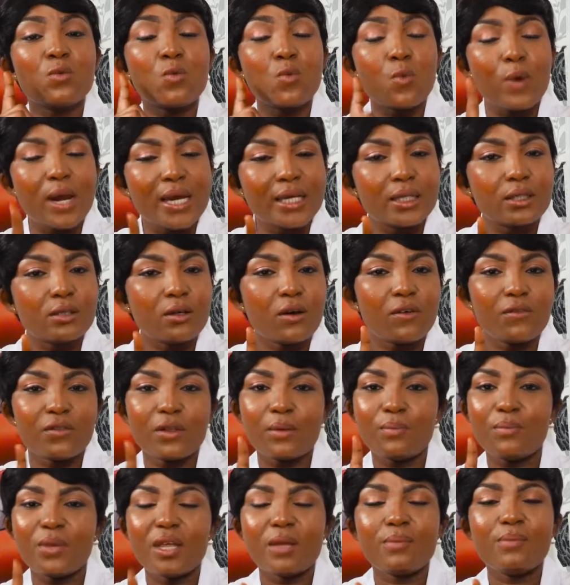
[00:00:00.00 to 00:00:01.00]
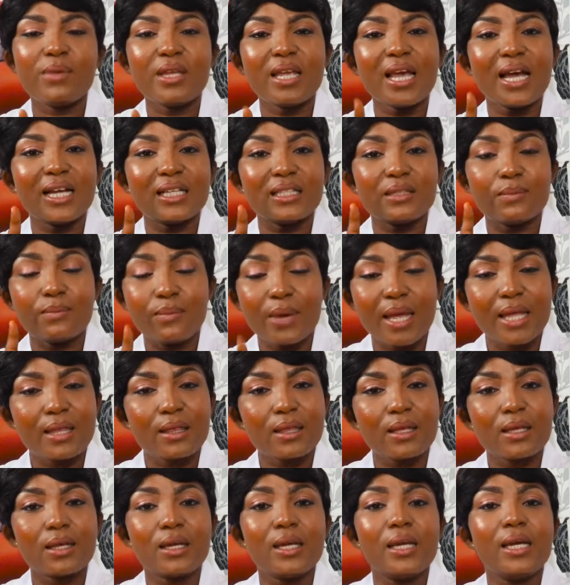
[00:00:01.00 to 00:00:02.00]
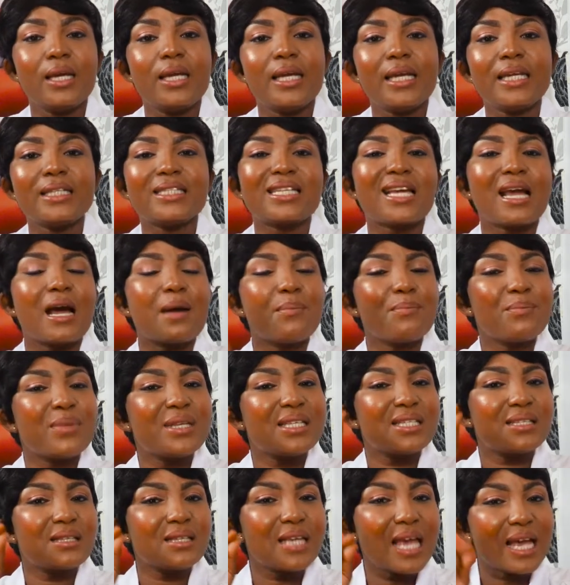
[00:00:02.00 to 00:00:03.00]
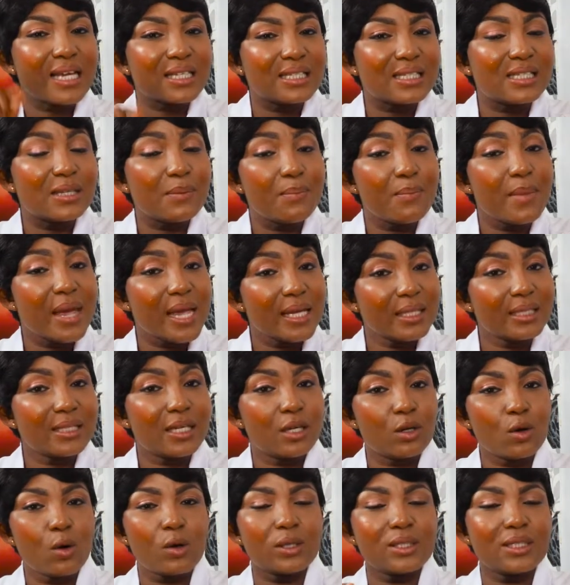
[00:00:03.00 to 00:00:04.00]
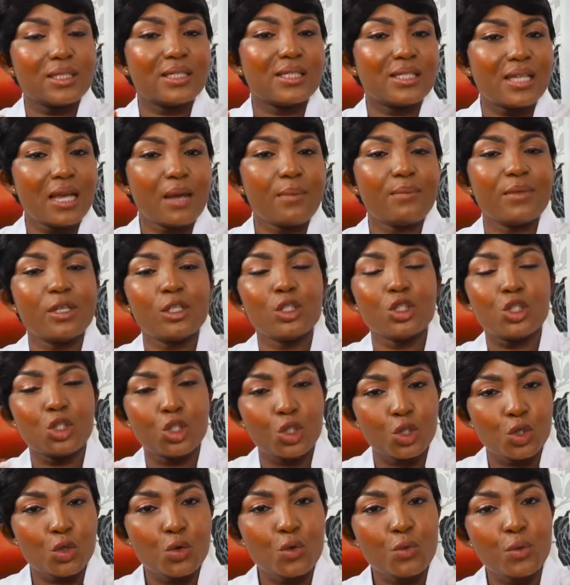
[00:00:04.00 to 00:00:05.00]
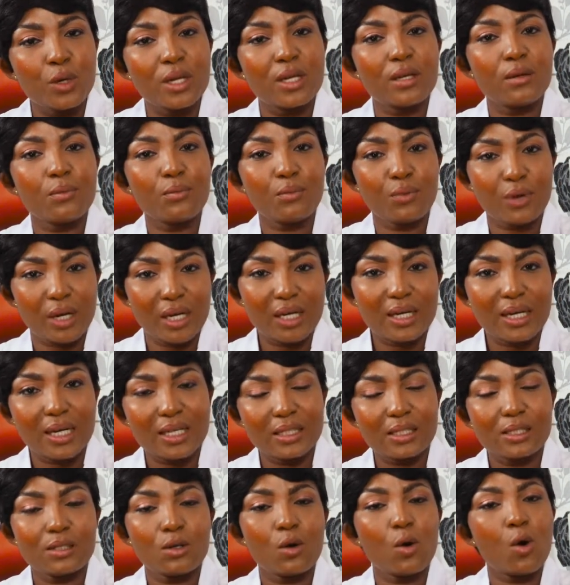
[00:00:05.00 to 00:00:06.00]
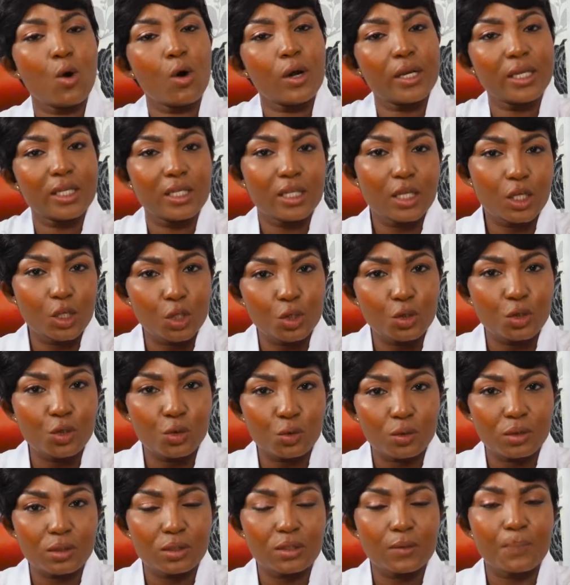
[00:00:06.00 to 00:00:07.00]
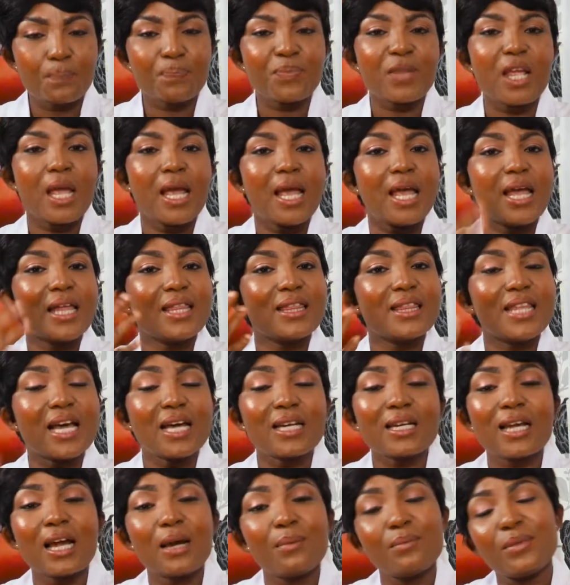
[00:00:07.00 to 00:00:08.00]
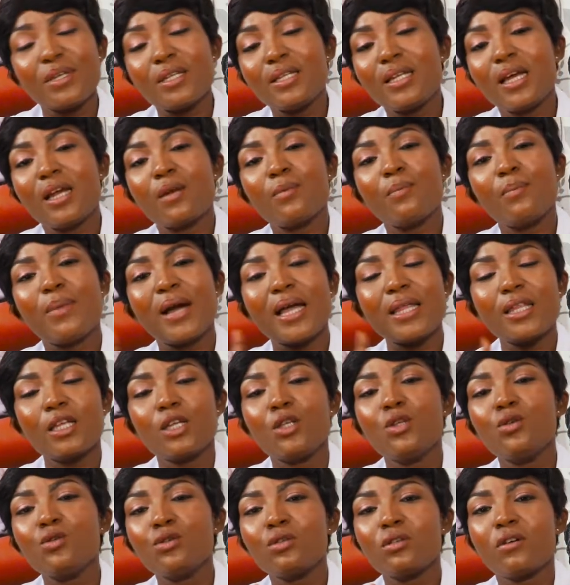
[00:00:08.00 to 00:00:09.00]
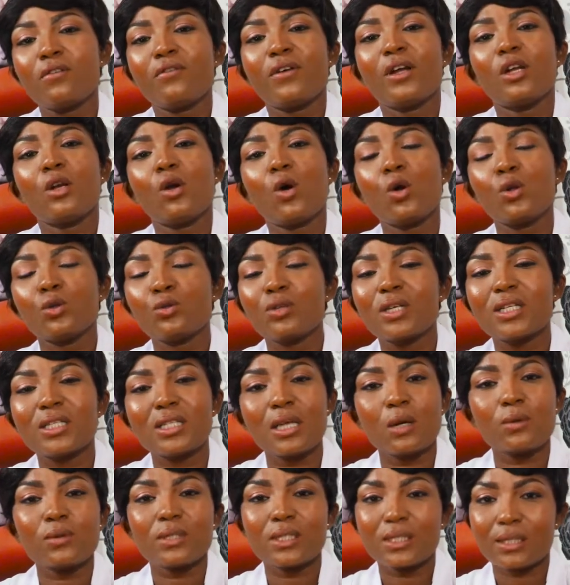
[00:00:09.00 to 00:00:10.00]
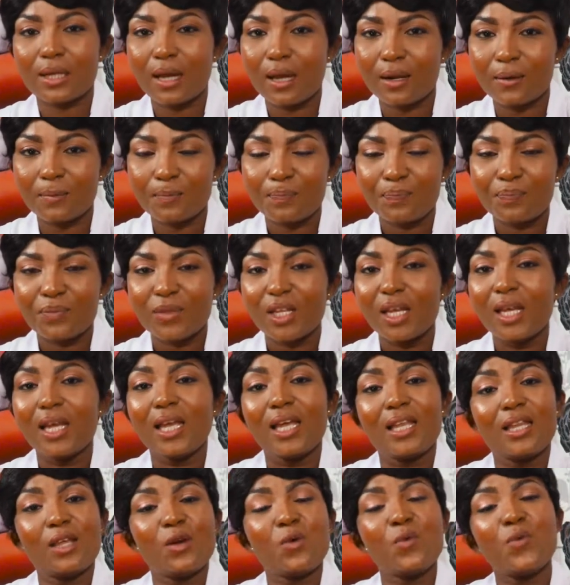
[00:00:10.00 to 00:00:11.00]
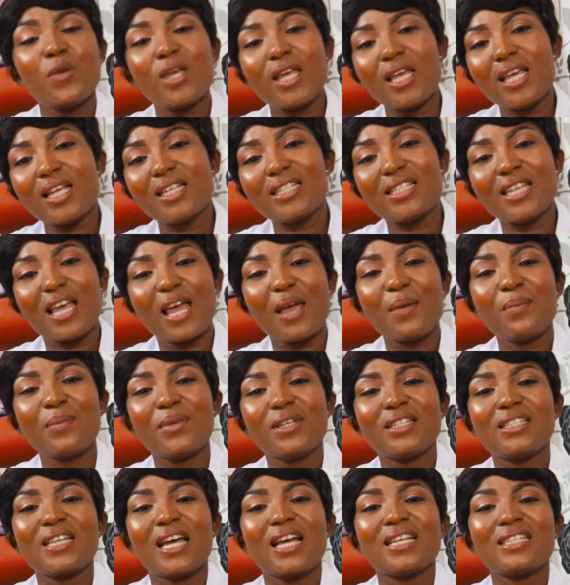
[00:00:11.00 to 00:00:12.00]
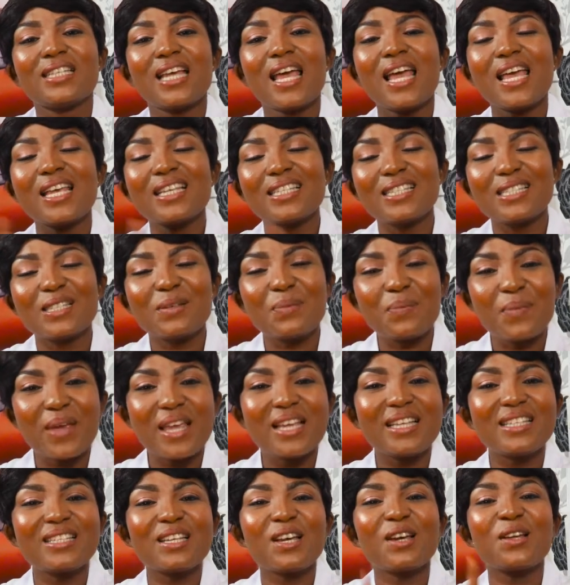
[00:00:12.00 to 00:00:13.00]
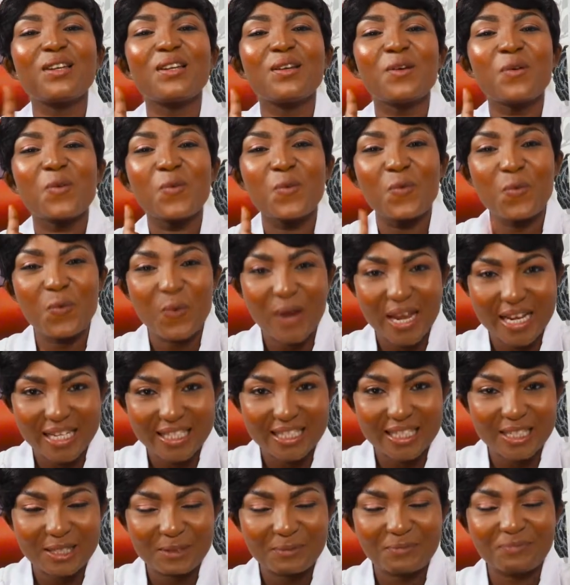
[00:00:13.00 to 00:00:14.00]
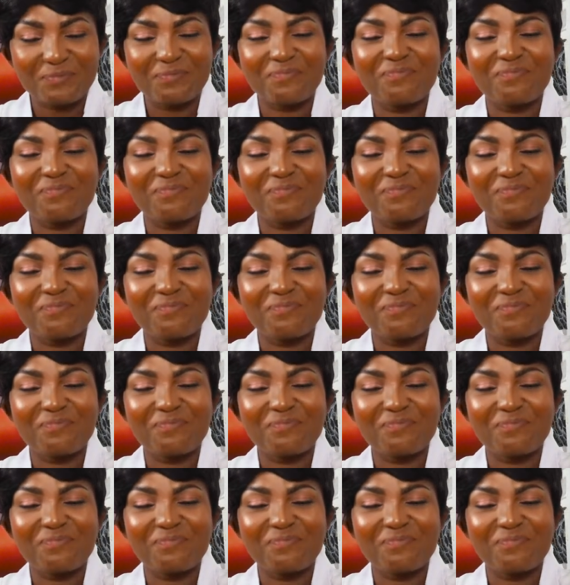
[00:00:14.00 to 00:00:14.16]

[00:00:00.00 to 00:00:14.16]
weight of the baby at birth, it can be estimated or determined during pregnancy or in the uterus, and that can be done by the use of an ultrasound scan. And then we term it as estimated weight.